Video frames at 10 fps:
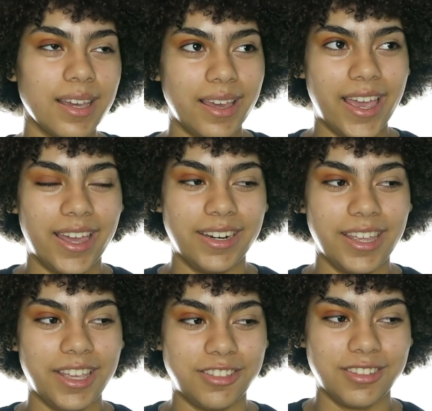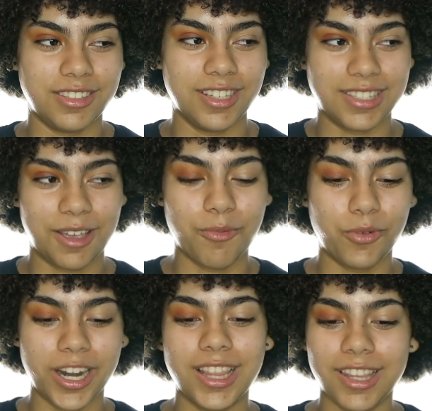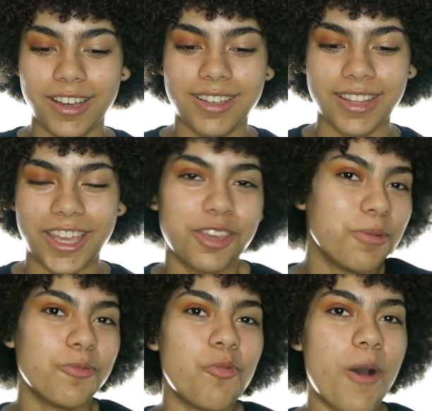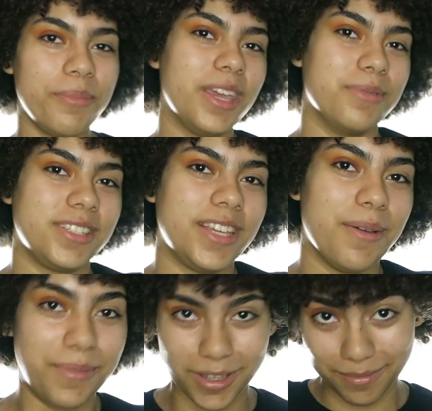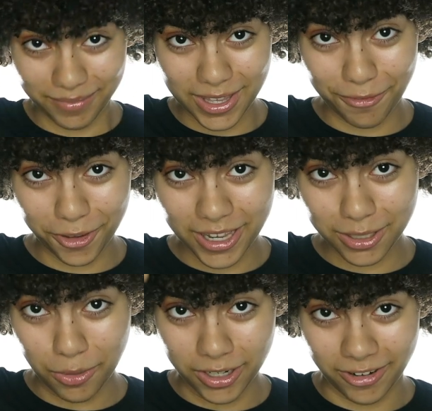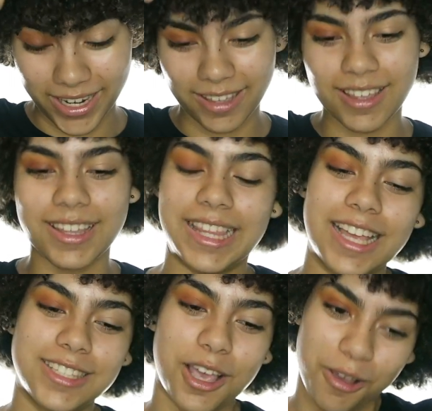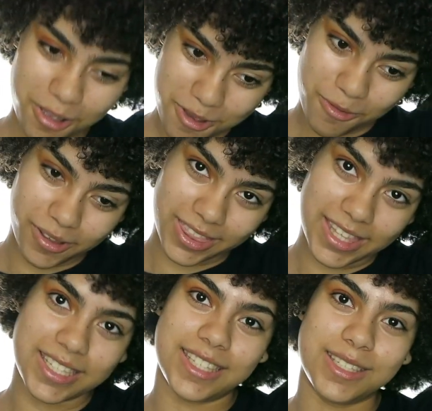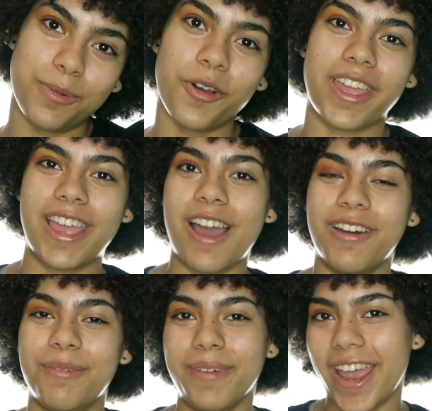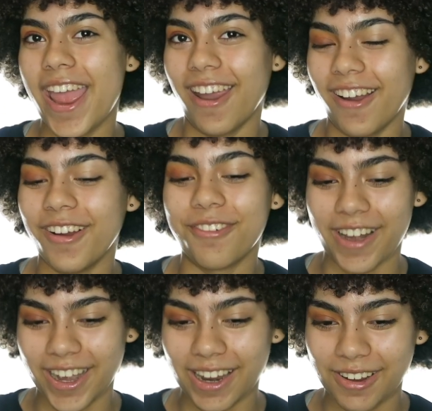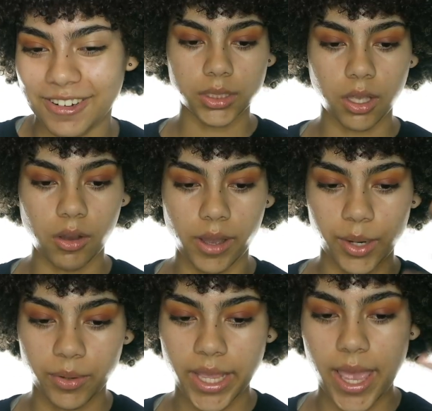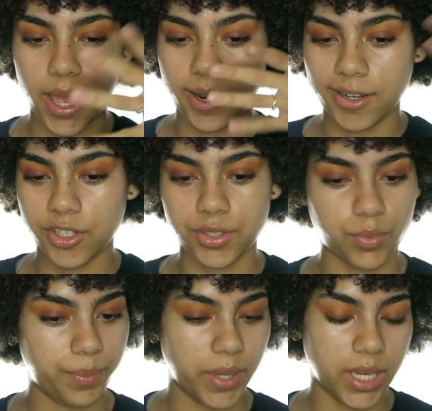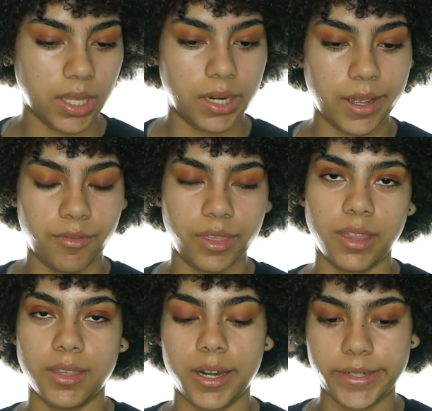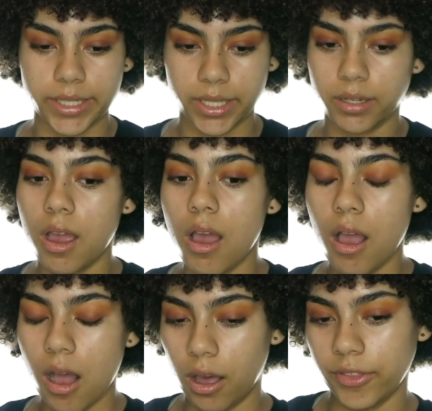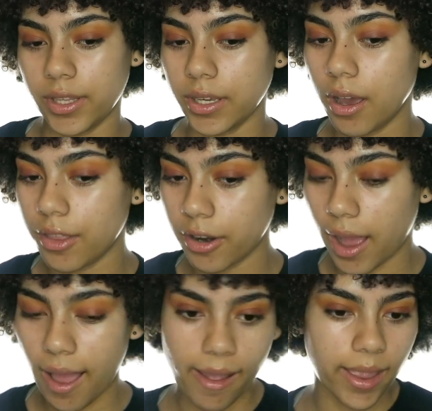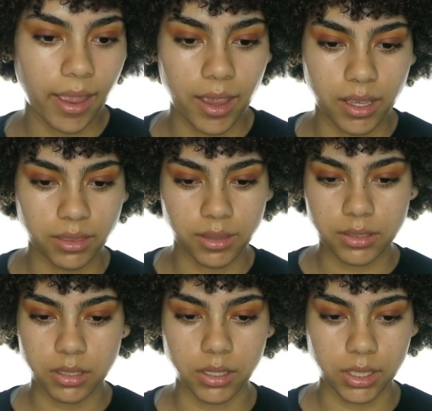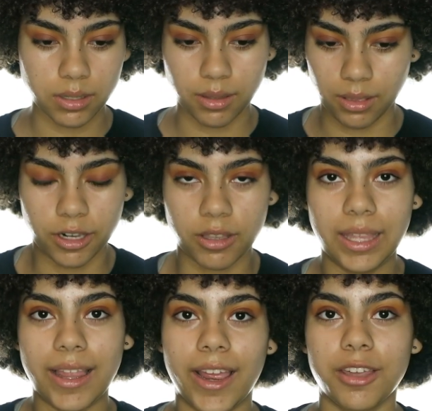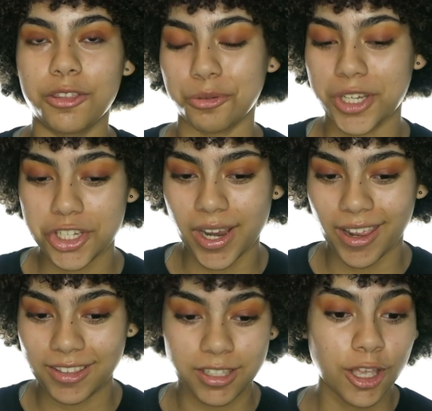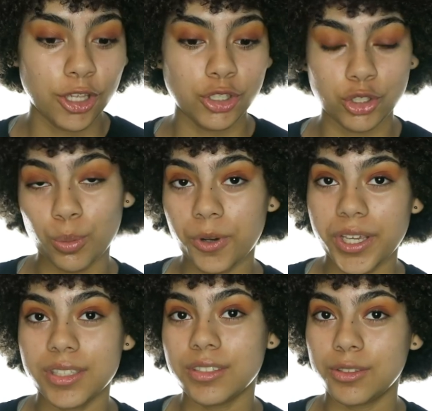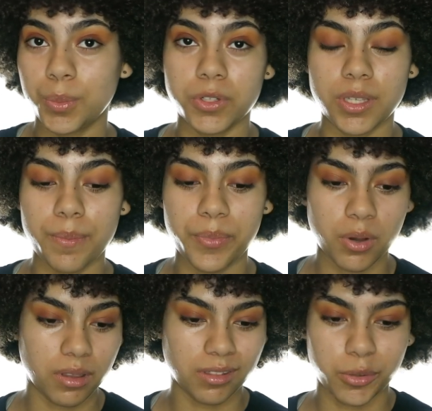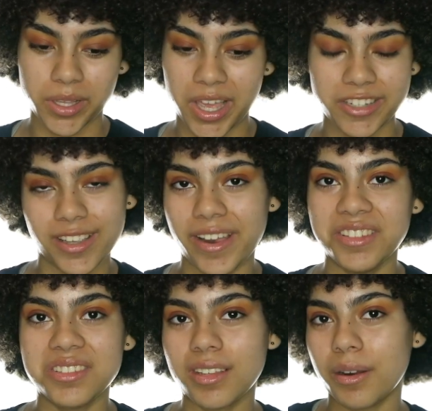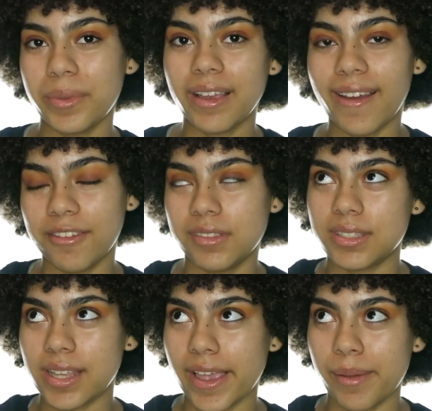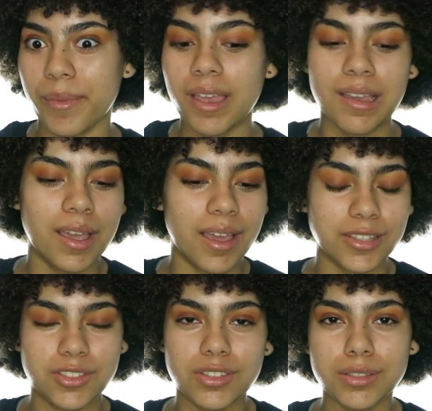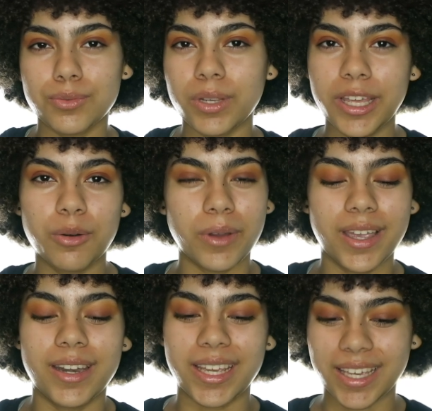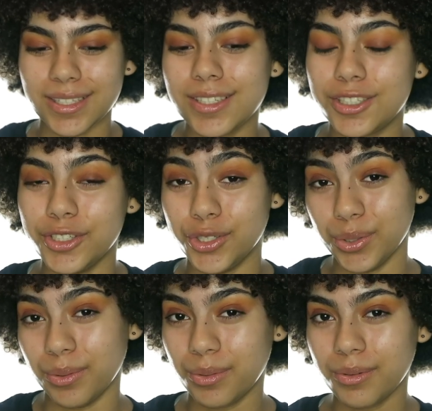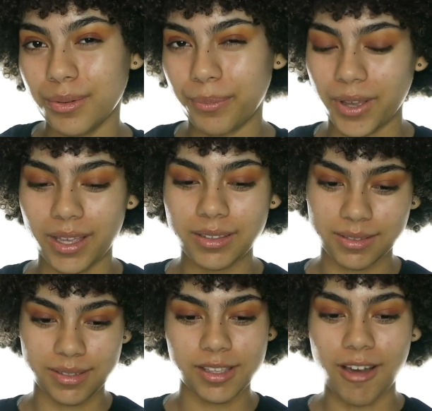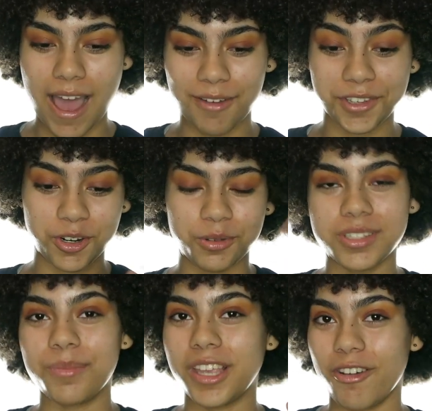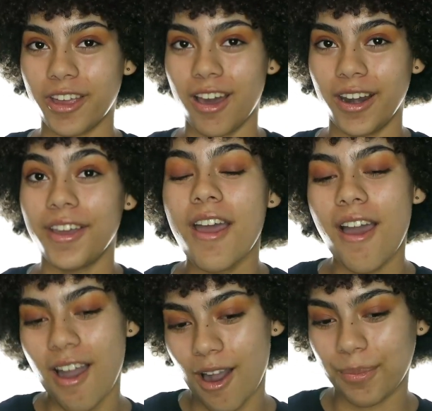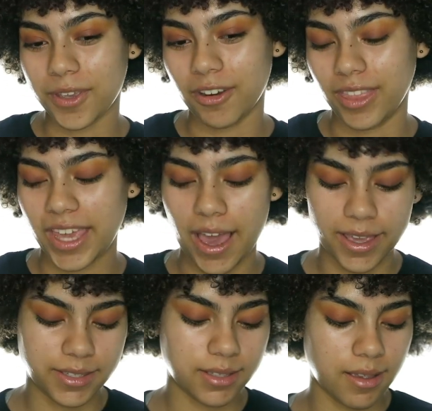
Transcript: and it just wouldn't look like, you won't be able to see it, but if you guys are wondering, that's what this is poking out in my hair right now. So I went ahead and just repeated everything that I did on the other eye, and this look literally like 3 shades. Super easy, super simple. The lower lash line is gonna be kind of the same. It's just really quick and easy to do, but still have, you know, something going on up here in the eyes.